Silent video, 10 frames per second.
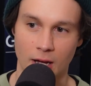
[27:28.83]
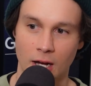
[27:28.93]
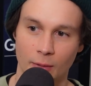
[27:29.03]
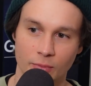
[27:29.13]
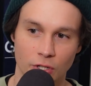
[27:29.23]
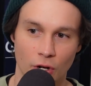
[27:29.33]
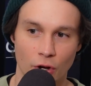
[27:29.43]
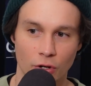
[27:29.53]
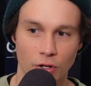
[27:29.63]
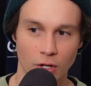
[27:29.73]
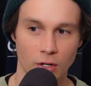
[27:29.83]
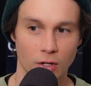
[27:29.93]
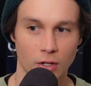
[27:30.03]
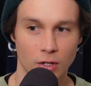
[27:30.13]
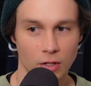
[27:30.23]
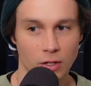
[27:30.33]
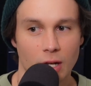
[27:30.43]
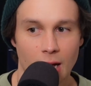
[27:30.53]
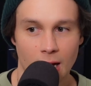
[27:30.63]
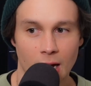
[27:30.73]
Um, so.
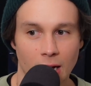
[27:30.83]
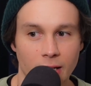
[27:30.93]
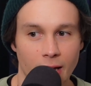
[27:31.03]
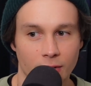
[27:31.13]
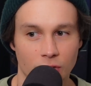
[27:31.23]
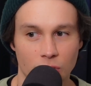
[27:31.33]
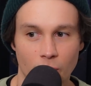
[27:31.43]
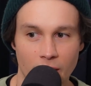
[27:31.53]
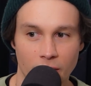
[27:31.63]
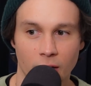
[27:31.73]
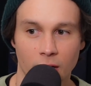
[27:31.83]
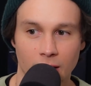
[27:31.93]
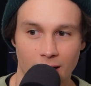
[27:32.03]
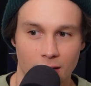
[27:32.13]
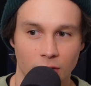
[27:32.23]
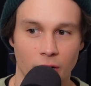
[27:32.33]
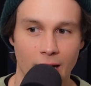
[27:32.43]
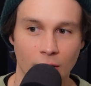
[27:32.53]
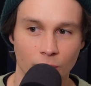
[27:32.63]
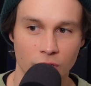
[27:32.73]
Uh, yeah, just whether like you know
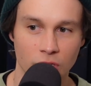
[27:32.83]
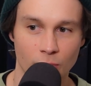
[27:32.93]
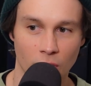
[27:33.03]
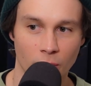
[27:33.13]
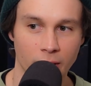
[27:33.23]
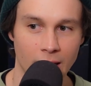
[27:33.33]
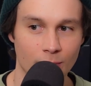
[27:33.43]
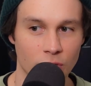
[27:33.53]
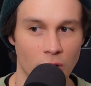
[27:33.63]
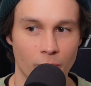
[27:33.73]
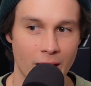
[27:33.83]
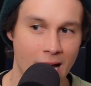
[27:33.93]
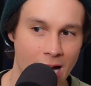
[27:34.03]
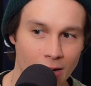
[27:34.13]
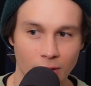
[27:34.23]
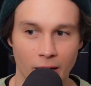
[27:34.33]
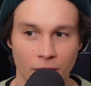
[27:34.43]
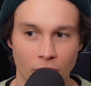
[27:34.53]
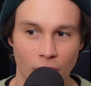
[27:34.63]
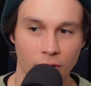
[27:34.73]
Ed Richards, you probably want to keep Tom Powell. I
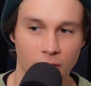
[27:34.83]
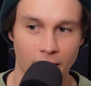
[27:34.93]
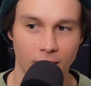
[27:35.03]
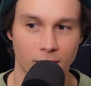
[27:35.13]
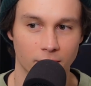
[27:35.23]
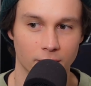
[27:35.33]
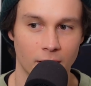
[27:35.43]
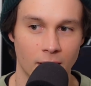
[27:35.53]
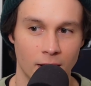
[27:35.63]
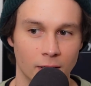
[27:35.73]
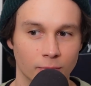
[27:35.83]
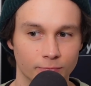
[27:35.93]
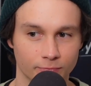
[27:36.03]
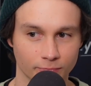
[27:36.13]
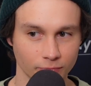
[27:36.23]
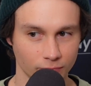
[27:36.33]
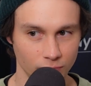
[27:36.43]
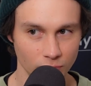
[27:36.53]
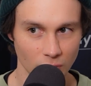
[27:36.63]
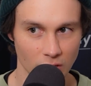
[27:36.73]
don't know, like um,
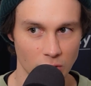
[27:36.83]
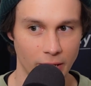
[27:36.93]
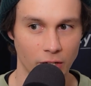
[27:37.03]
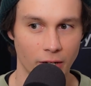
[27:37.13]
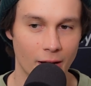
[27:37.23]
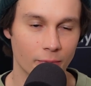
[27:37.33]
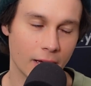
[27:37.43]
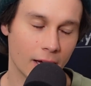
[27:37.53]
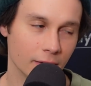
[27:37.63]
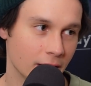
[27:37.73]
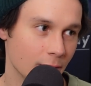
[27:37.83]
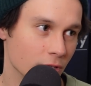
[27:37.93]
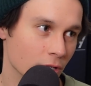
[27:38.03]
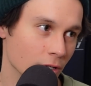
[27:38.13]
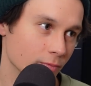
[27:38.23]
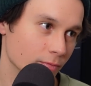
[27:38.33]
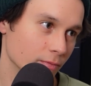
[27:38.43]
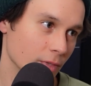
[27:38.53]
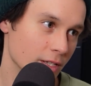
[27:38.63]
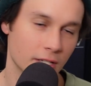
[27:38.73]
depending on how how deep your
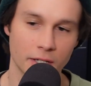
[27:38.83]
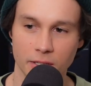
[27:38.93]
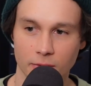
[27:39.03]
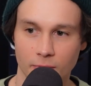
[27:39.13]
list is.